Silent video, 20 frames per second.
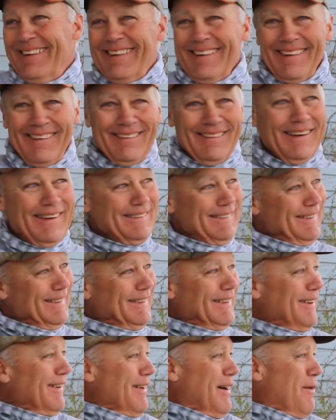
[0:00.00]
I
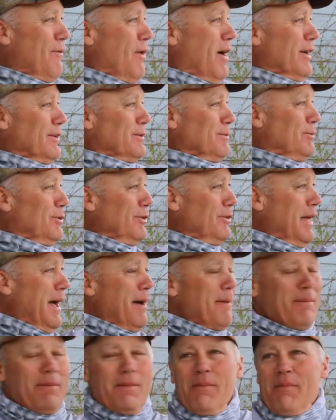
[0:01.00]
sit there and I watch them do
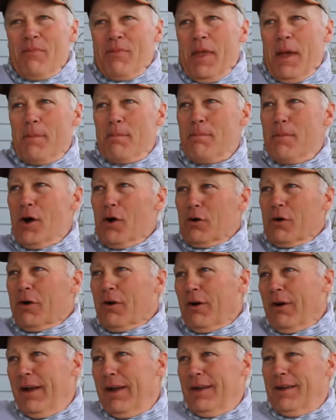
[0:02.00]
that milk
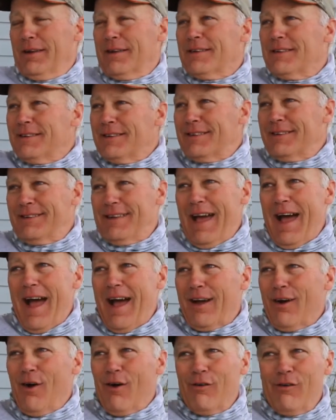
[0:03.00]
crate
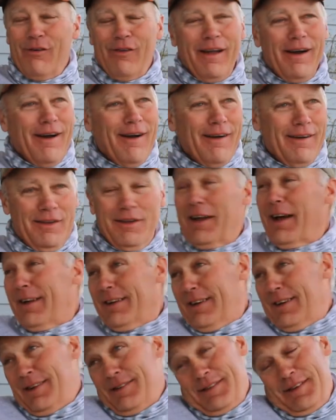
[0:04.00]
stack over there.
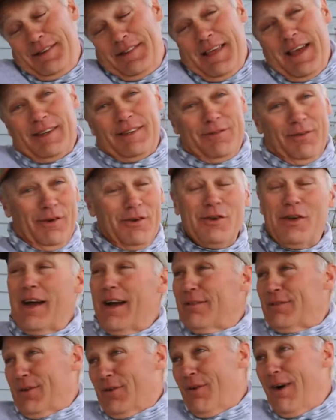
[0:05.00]
And that's one you
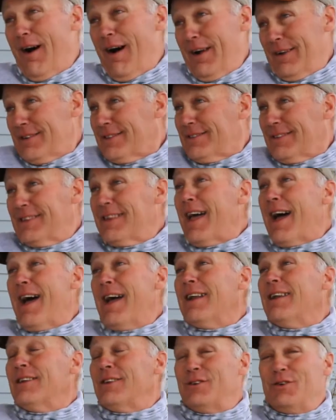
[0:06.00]
have to watch. Yeah.
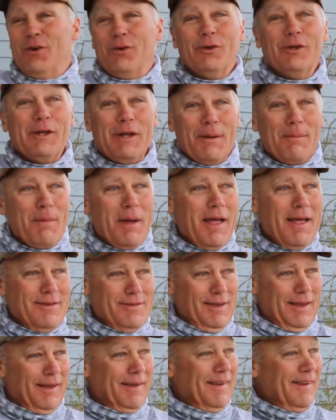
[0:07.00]
That is truly
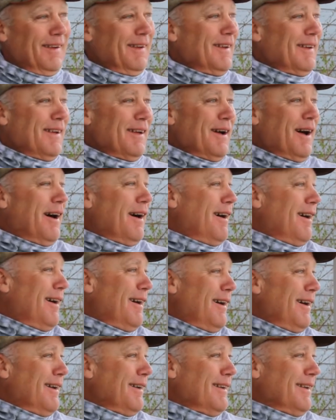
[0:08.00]
amazing.
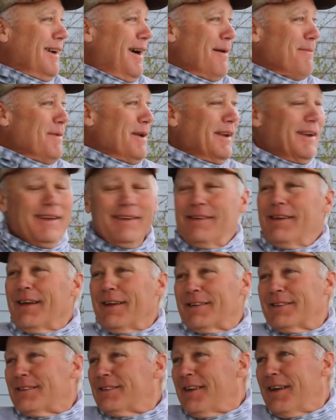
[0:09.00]
I mean, it
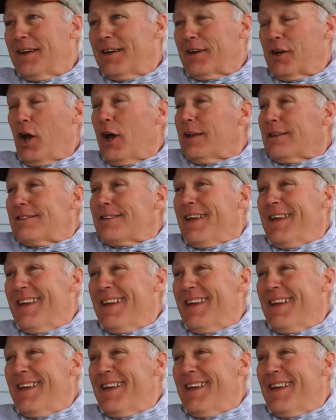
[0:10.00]
takes guts.